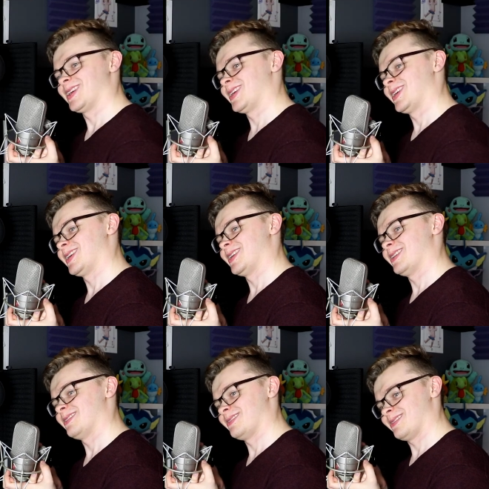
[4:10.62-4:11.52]

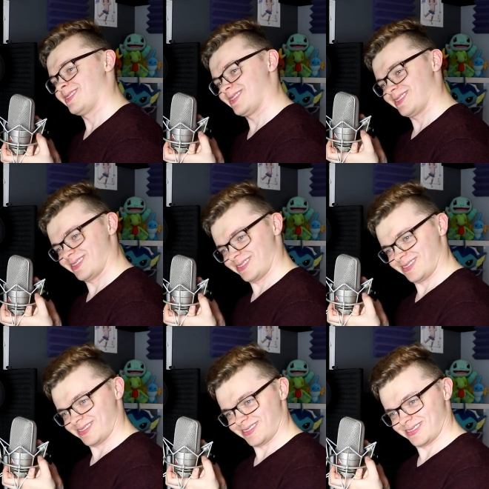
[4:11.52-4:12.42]

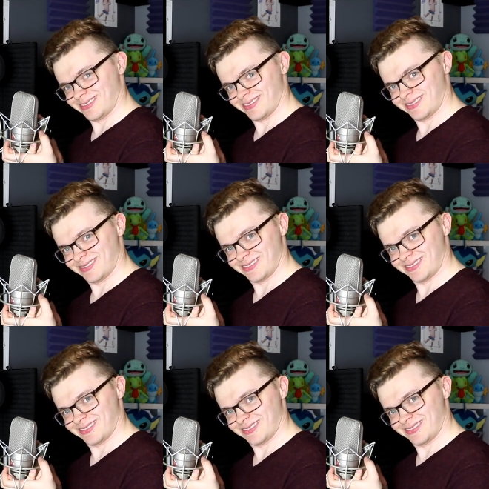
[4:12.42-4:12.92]
No one is speaking in this clip.